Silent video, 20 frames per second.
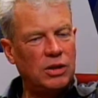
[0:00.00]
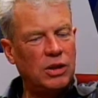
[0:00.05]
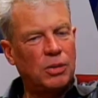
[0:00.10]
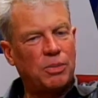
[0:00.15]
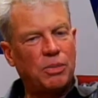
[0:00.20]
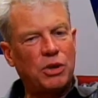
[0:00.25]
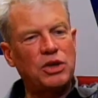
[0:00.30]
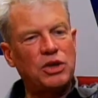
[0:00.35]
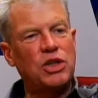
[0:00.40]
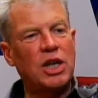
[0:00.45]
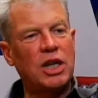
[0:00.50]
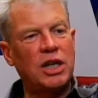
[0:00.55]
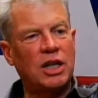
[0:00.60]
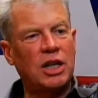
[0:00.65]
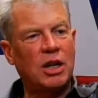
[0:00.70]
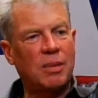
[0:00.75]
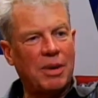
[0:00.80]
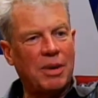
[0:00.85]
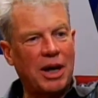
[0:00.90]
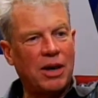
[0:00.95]

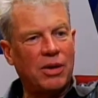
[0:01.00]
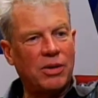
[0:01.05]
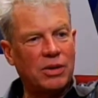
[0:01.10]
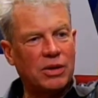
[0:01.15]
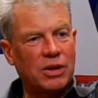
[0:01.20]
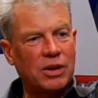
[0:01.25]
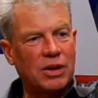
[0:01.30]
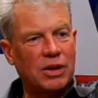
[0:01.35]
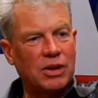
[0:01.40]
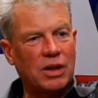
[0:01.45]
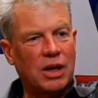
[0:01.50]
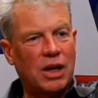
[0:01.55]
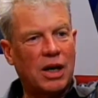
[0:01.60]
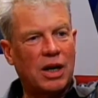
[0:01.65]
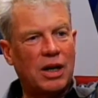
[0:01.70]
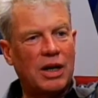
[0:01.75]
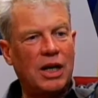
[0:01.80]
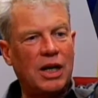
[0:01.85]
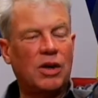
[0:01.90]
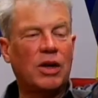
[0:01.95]
presenting about
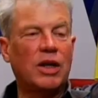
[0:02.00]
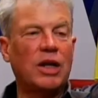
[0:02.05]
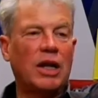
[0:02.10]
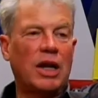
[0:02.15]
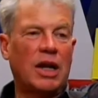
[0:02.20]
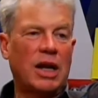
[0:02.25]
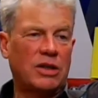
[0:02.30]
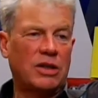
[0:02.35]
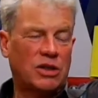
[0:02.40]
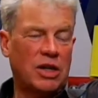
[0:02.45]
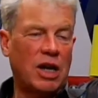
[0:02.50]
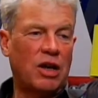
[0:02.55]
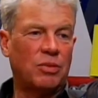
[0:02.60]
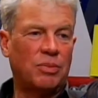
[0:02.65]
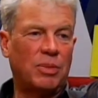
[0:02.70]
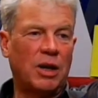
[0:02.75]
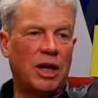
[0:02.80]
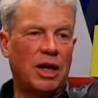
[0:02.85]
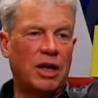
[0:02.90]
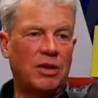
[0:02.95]
here at
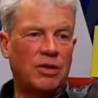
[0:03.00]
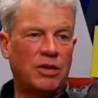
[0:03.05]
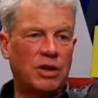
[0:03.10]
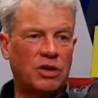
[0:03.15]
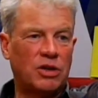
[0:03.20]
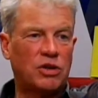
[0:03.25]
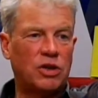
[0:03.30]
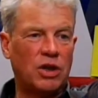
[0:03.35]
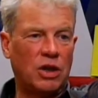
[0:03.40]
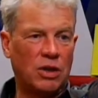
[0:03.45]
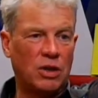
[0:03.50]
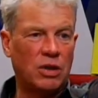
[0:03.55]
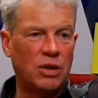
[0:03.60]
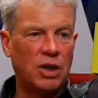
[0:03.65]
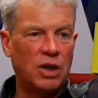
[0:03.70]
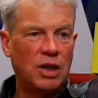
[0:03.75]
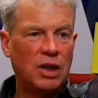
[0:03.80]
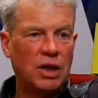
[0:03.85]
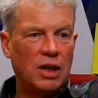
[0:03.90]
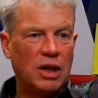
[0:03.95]
South by this year.
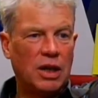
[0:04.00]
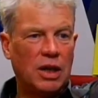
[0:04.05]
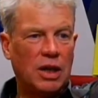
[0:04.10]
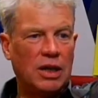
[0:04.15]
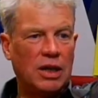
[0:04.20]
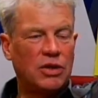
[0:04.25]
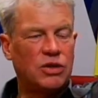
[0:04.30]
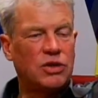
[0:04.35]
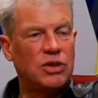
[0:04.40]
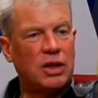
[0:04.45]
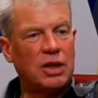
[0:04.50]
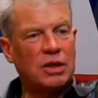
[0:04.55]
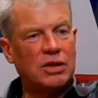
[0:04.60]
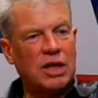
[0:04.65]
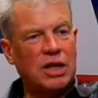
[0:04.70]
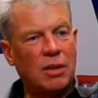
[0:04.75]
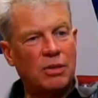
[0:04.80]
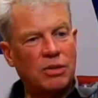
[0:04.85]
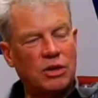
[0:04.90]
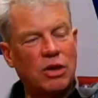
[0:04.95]

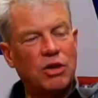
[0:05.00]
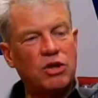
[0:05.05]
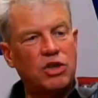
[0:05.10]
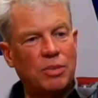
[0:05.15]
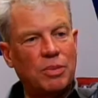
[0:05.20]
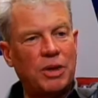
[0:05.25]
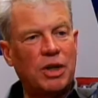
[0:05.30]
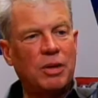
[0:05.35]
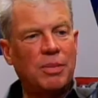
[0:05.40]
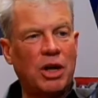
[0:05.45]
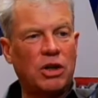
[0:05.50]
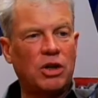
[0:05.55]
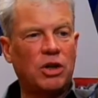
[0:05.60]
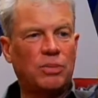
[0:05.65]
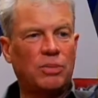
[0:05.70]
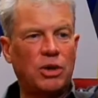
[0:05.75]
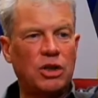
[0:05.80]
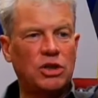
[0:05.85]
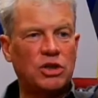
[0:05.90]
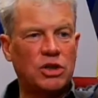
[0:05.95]
Tell us a bit about your
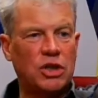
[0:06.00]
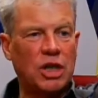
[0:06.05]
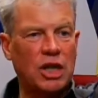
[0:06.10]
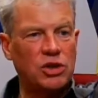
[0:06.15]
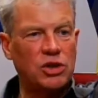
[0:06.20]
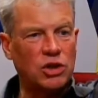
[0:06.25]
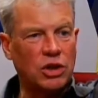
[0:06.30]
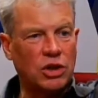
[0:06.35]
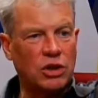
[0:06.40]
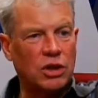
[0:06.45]
presentation.